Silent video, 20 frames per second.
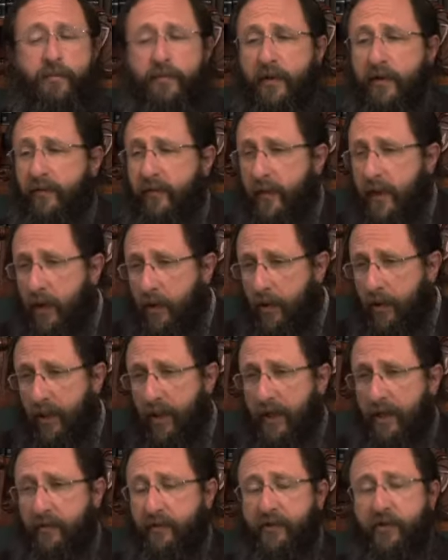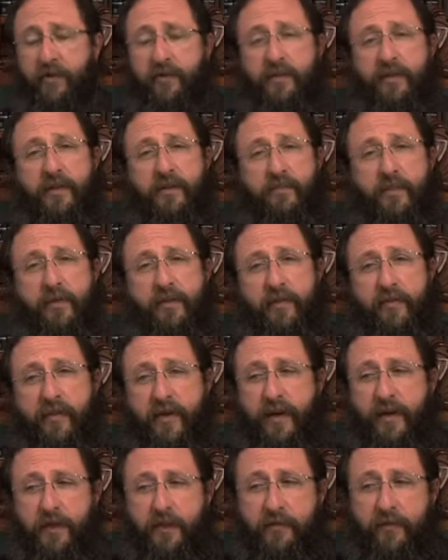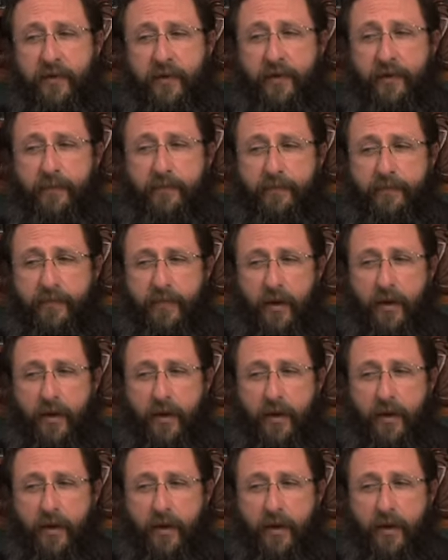living our lives during this month of Cheshvan,